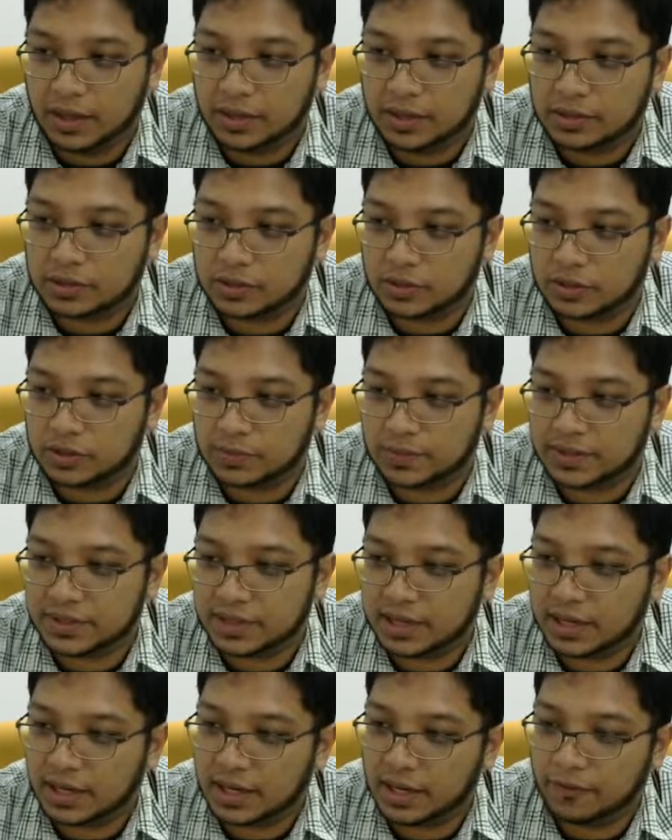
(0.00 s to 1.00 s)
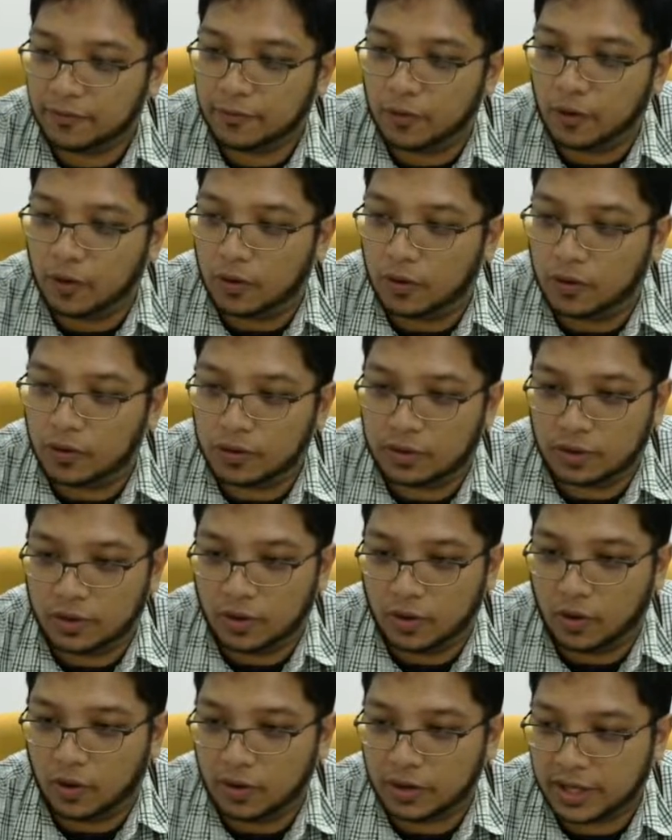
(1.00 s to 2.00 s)
So it's basically for
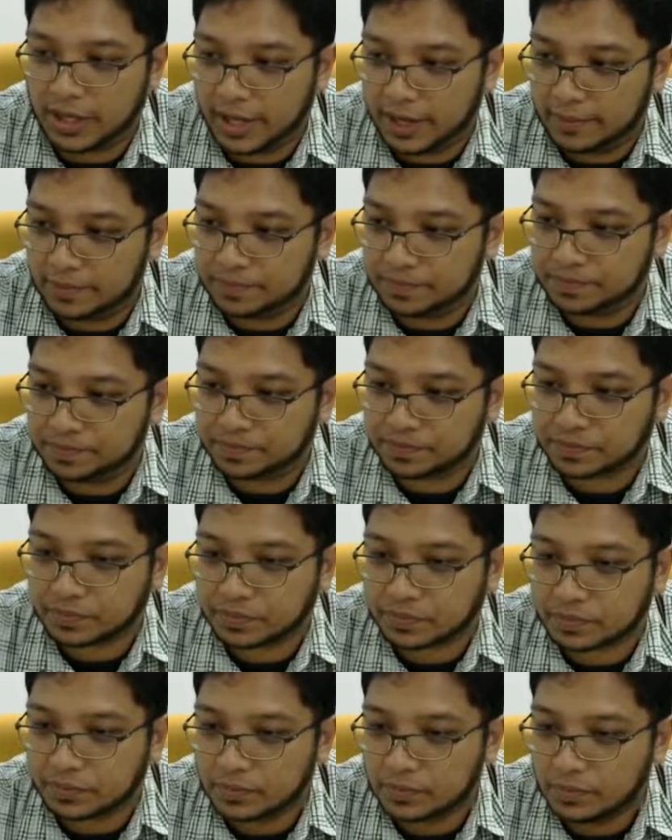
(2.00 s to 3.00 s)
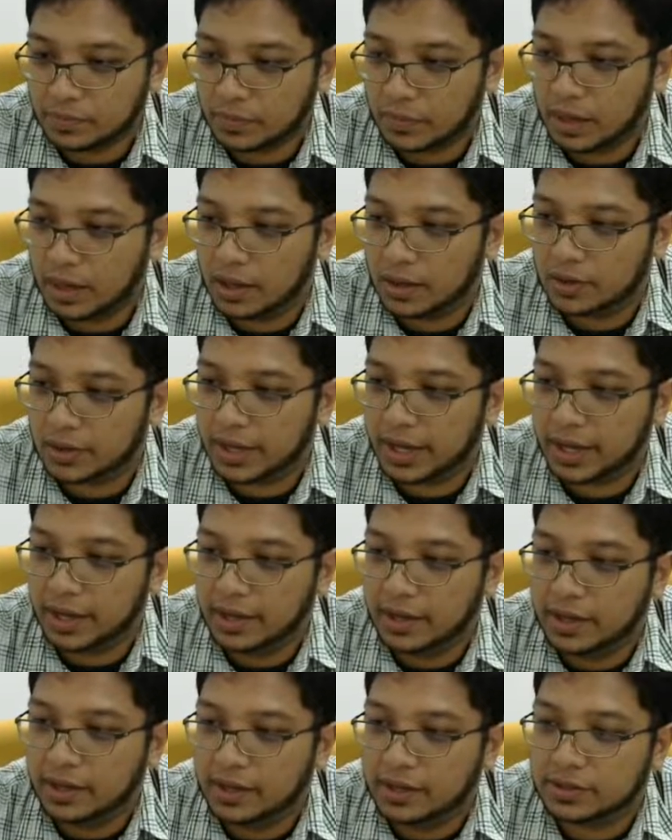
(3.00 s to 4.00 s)
NOR gate. Okay,
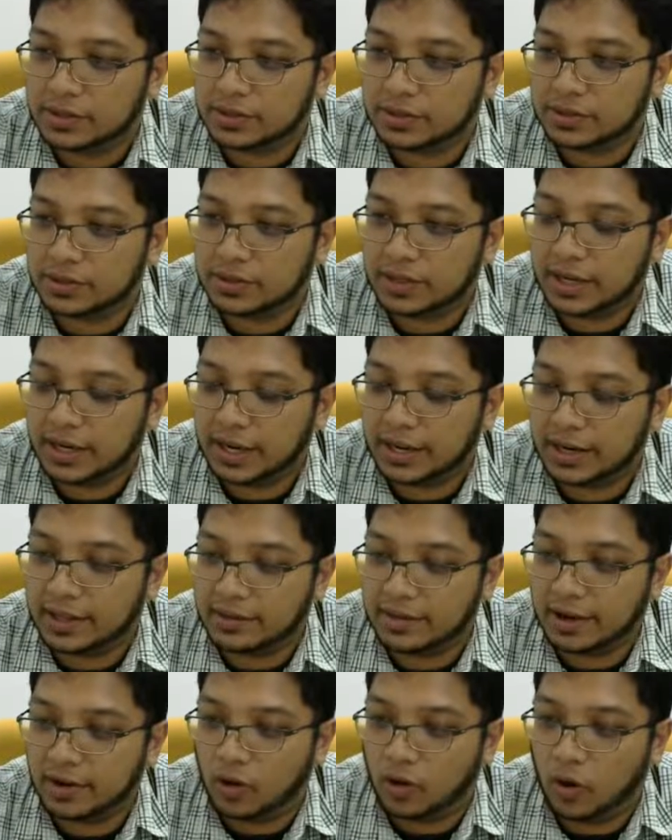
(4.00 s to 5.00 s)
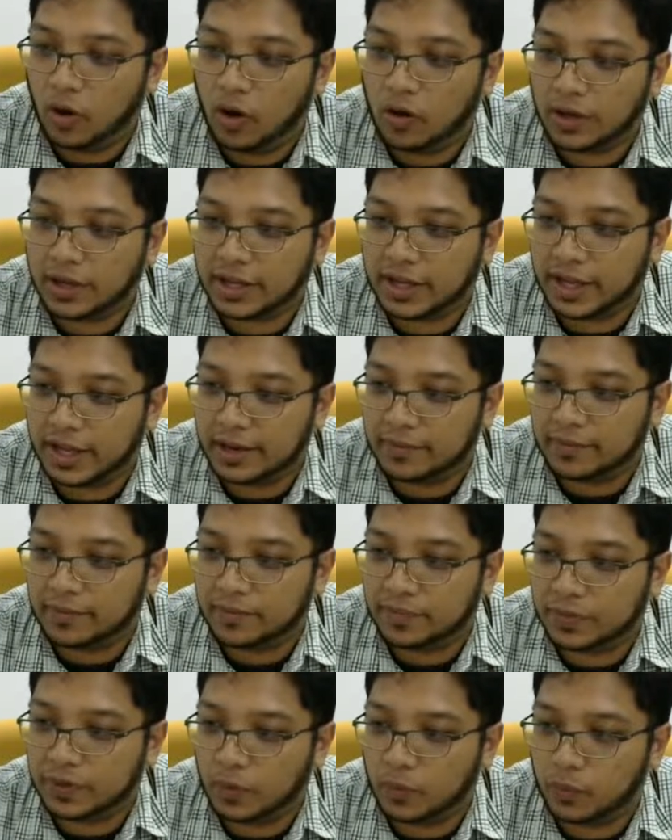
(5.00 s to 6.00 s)
so you see that it's an OR gate
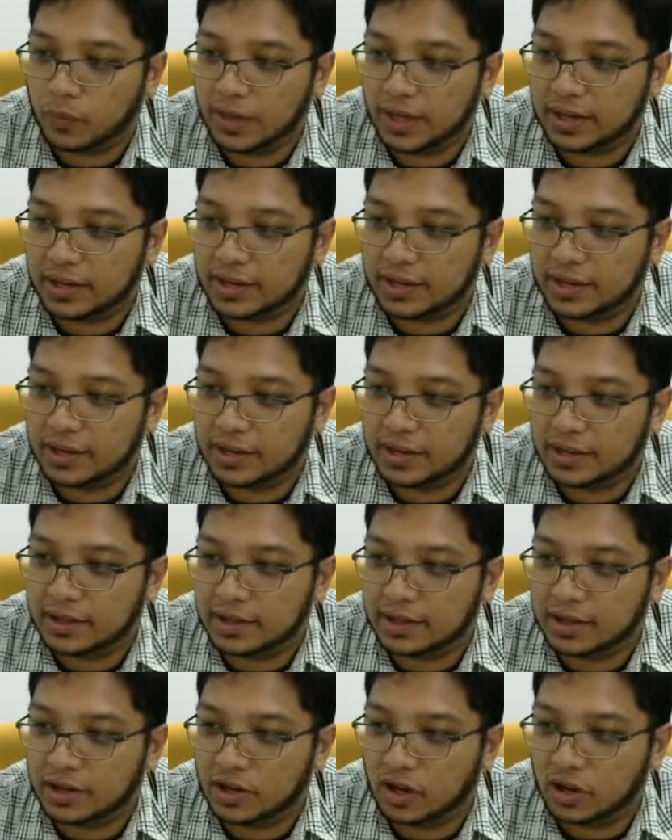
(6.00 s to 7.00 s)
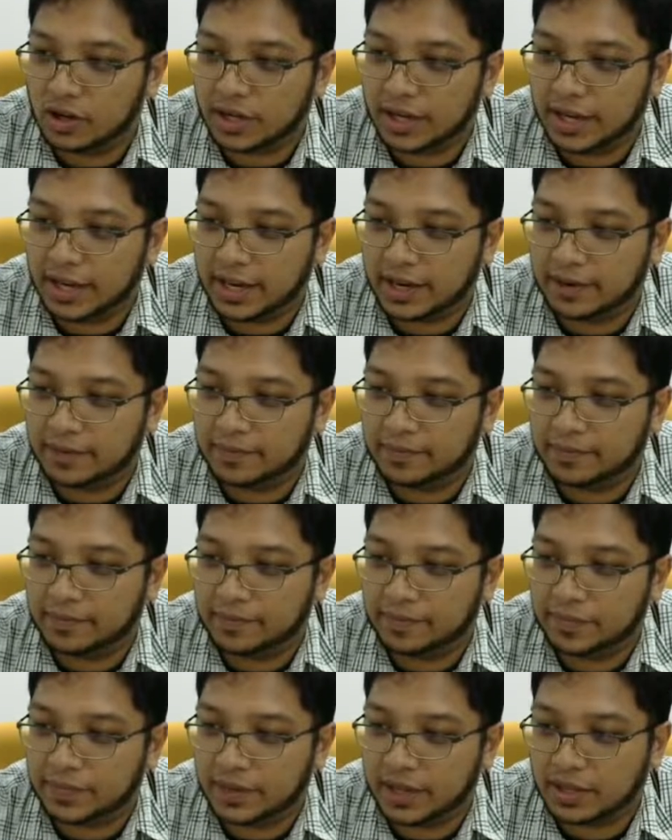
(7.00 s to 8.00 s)
with a NOT gate
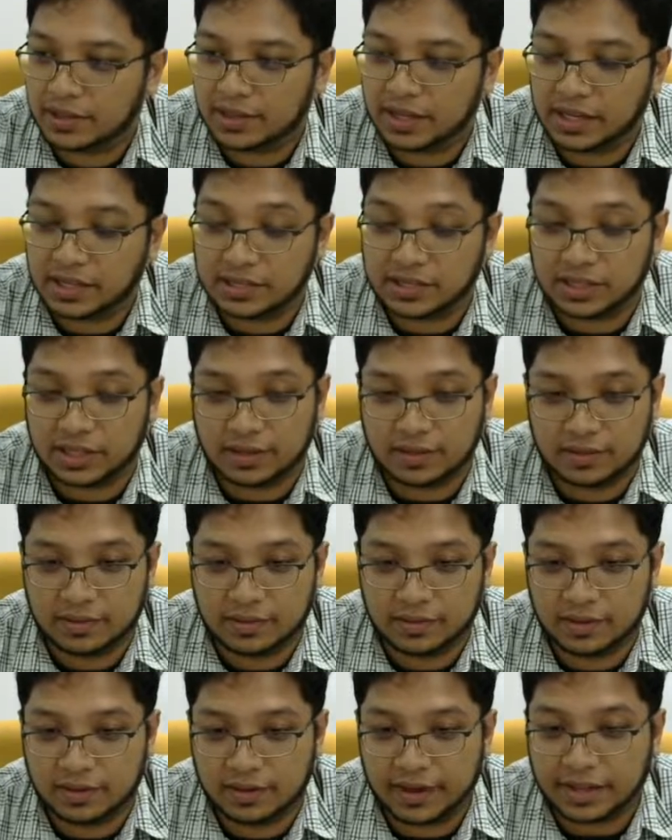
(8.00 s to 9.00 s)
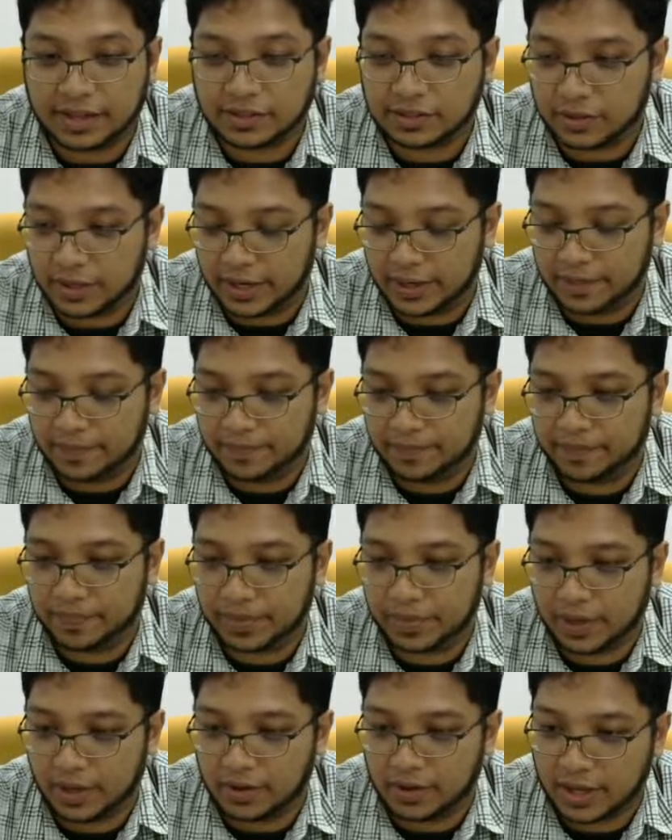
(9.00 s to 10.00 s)
attached next to it.
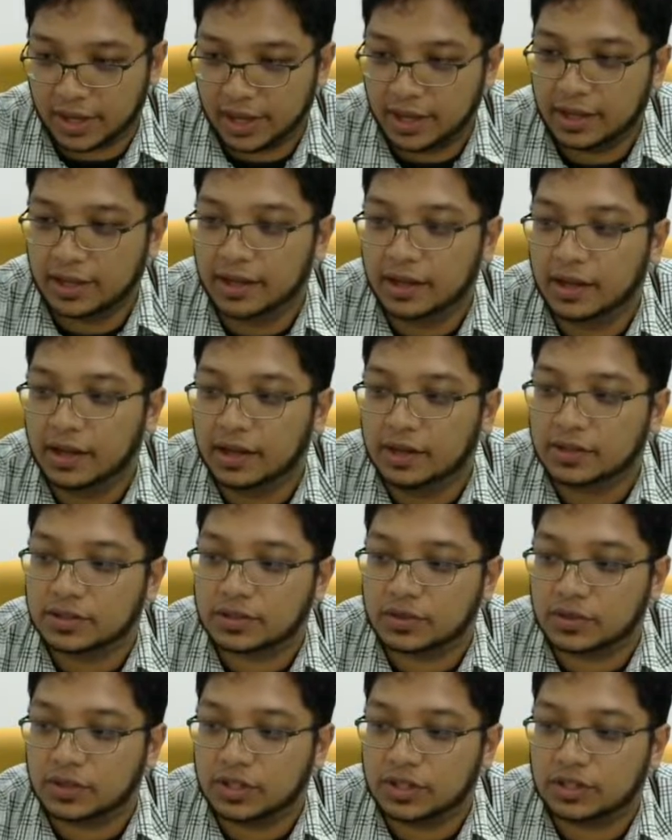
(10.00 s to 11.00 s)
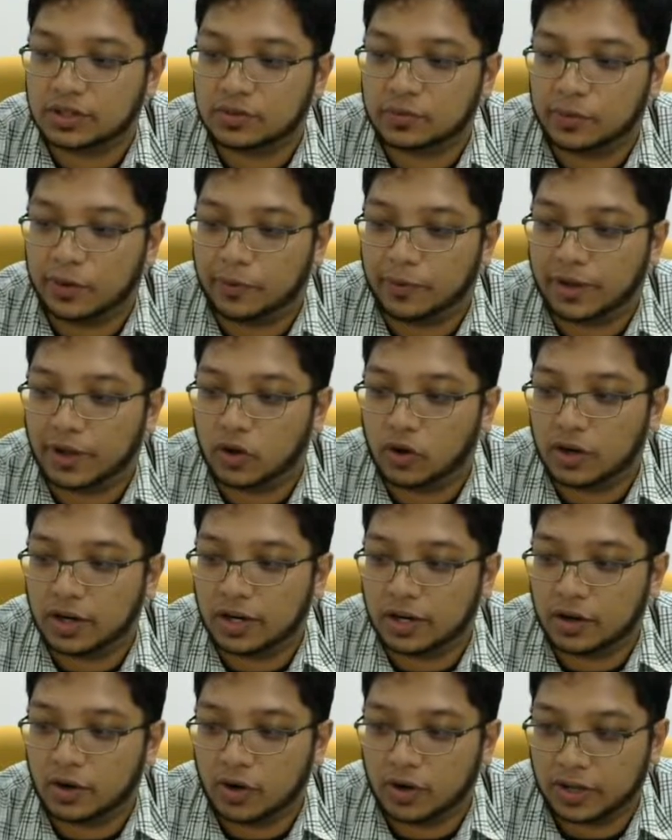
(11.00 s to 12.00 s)
Okay, so this is where we got
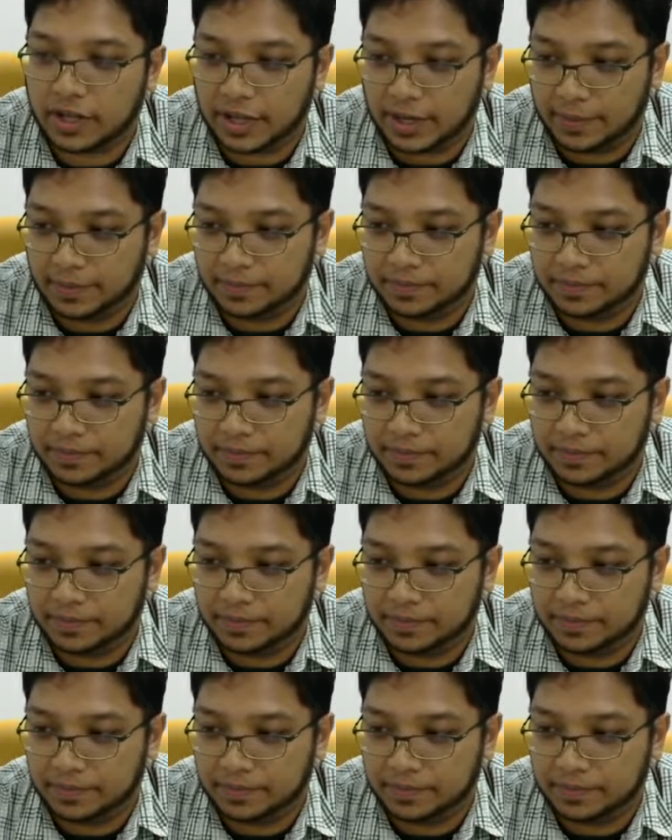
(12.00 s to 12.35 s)
a NOR gate.